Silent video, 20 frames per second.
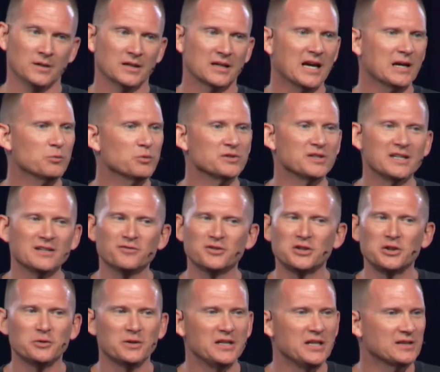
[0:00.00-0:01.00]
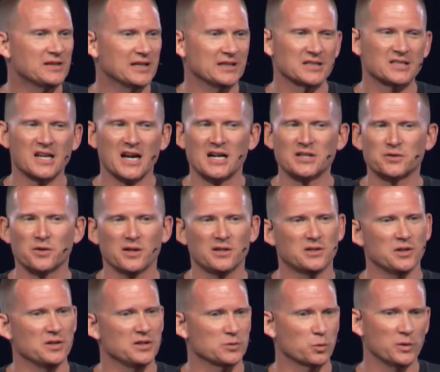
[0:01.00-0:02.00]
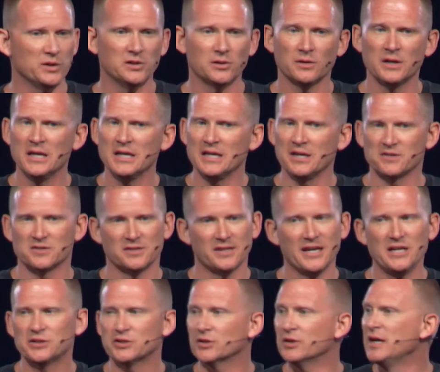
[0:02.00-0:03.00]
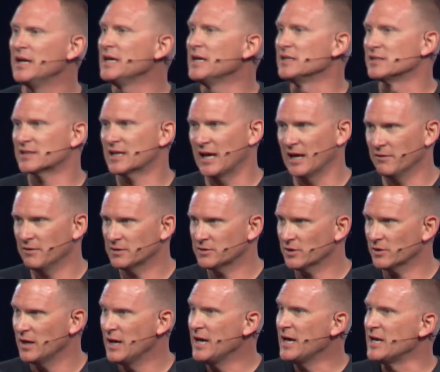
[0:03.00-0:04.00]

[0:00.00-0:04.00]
God will never do anything that's contrary to his will, his nature, his character,